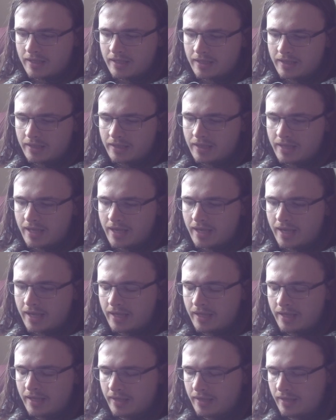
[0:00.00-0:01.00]
yeah.
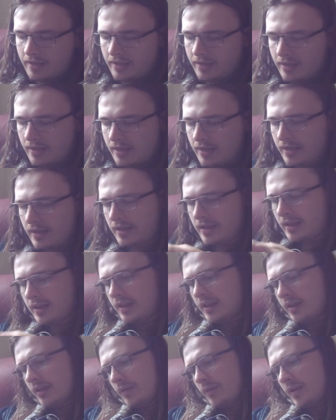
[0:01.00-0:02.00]
And the
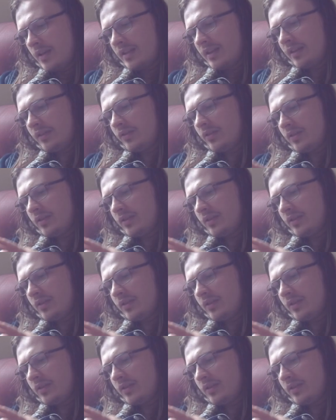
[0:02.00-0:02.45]
other ones, I'll just